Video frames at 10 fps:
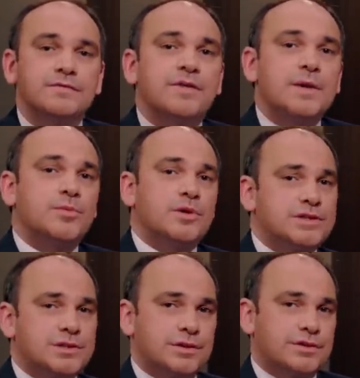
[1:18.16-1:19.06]
In
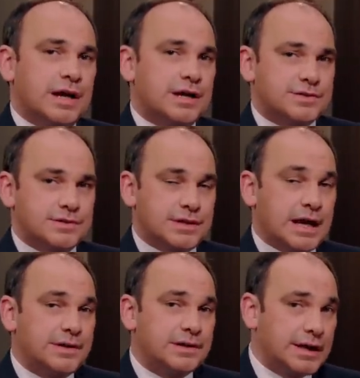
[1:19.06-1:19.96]
February
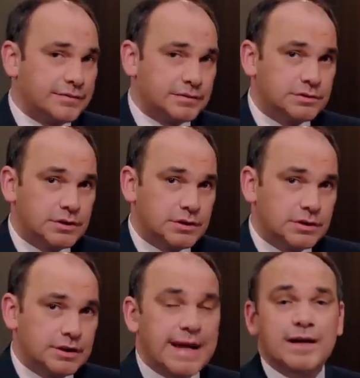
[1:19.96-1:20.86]
2011,
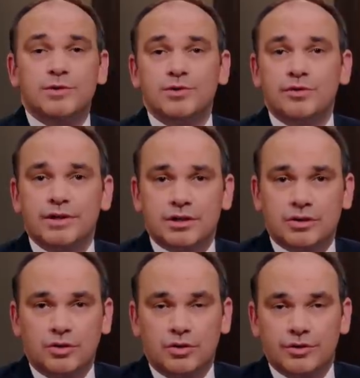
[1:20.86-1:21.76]
an
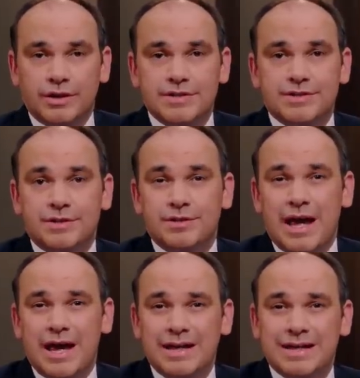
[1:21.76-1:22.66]
Ecuadorian court
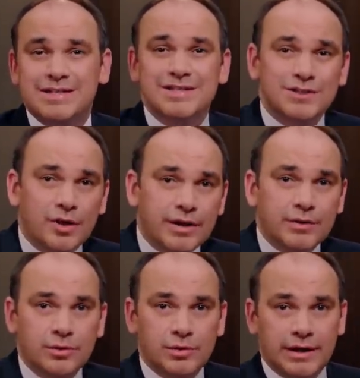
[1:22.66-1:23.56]
issued a
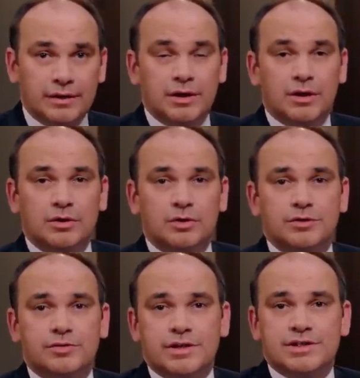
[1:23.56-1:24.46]
historic ruling
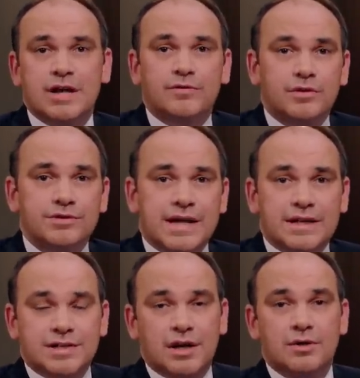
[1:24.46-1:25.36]
ordering Chevron
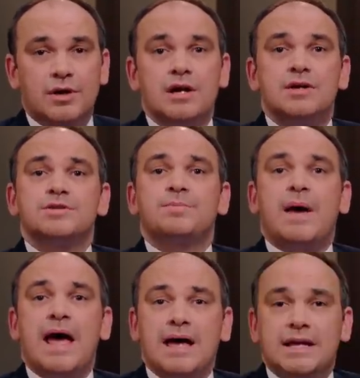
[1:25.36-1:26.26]
Texaco to
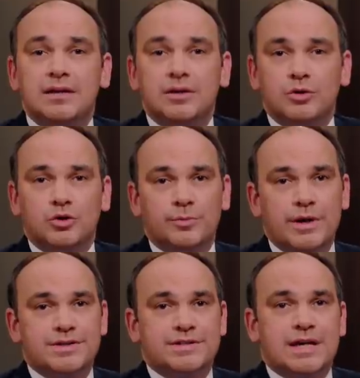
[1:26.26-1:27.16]
pay
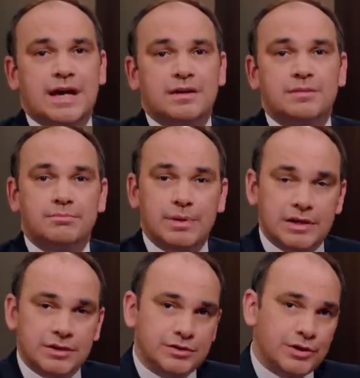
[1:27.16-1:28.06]
almost $10
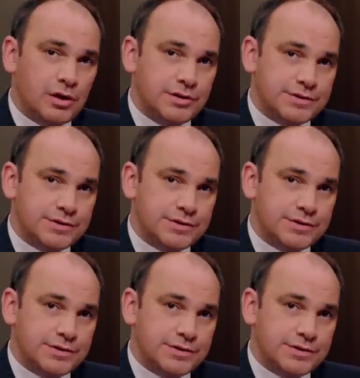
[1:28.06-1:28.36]
billion.